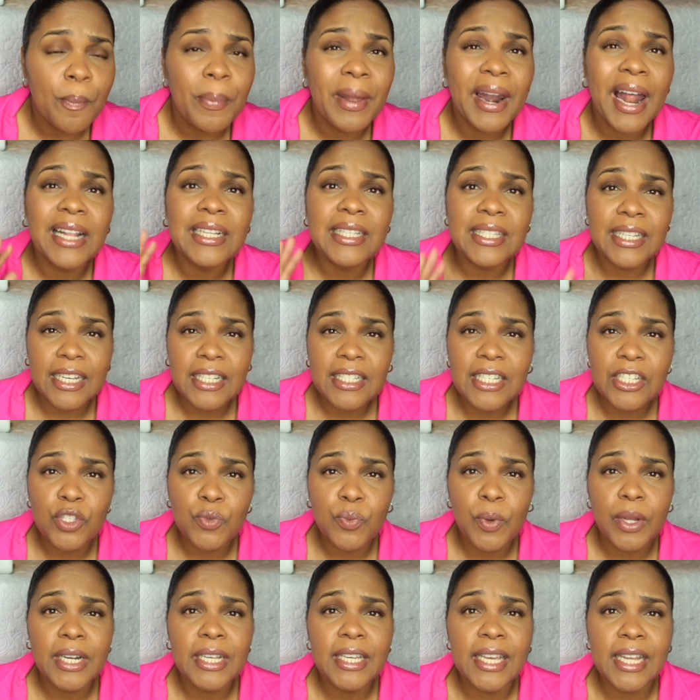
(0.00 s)
but I did
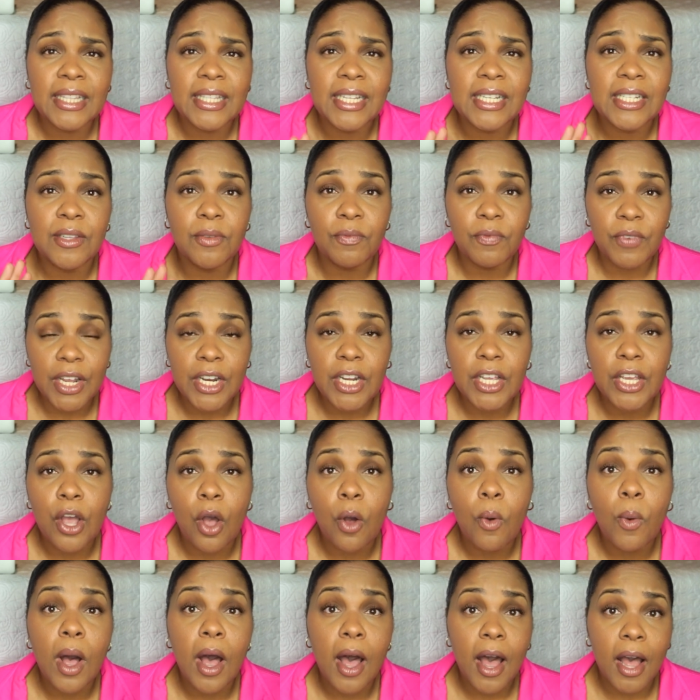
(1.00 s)
just want to get this
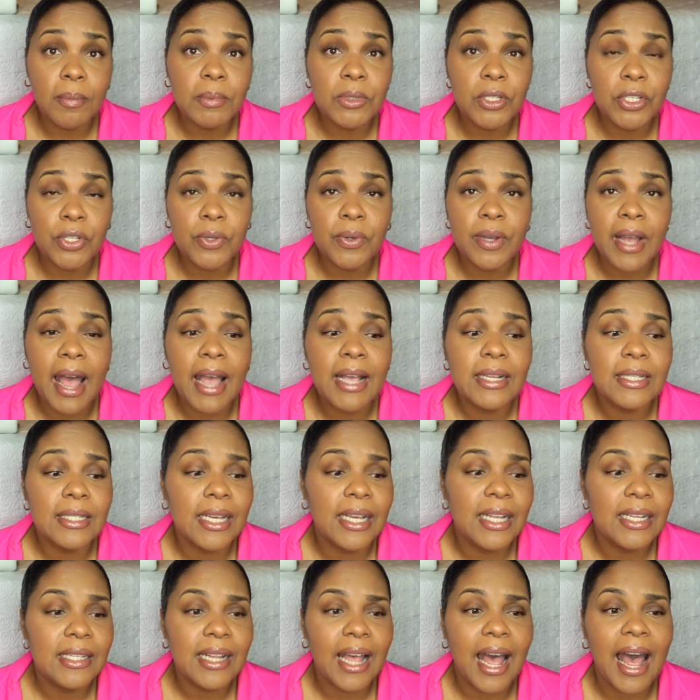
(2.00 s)
video up to you guys
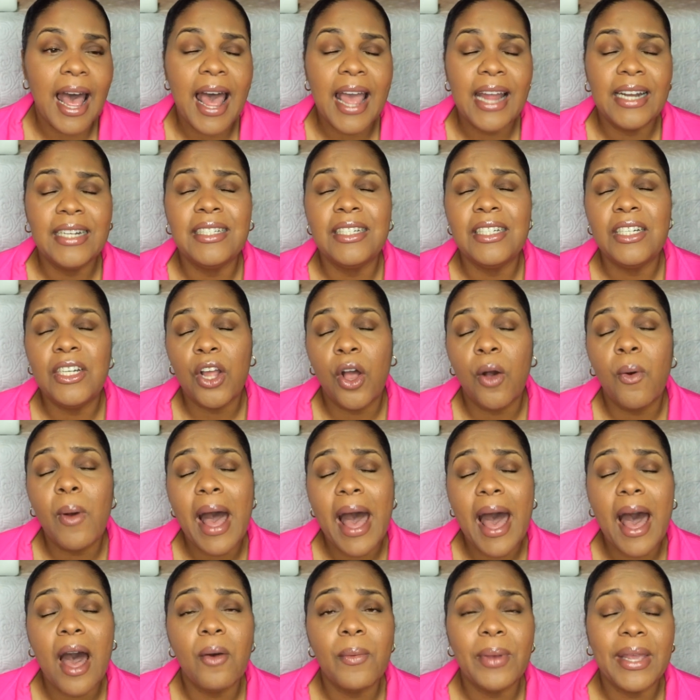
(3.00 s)
because I know
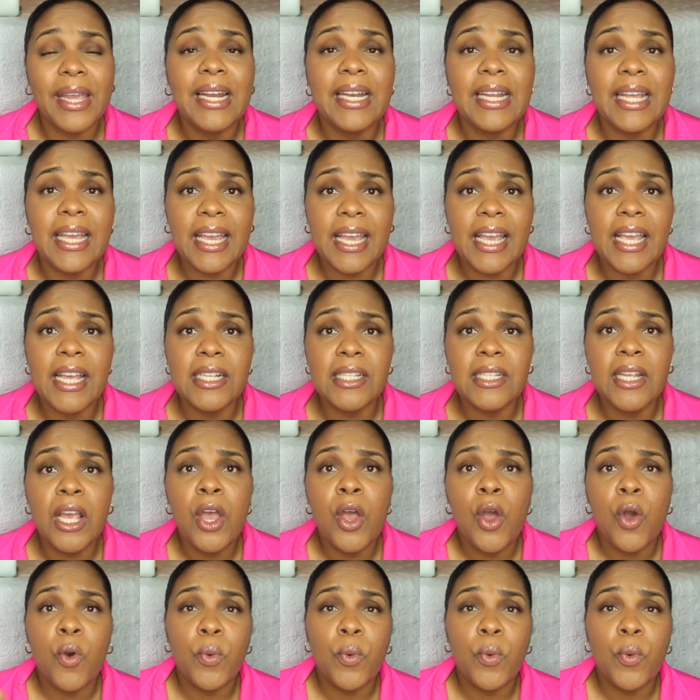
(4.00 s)
how it is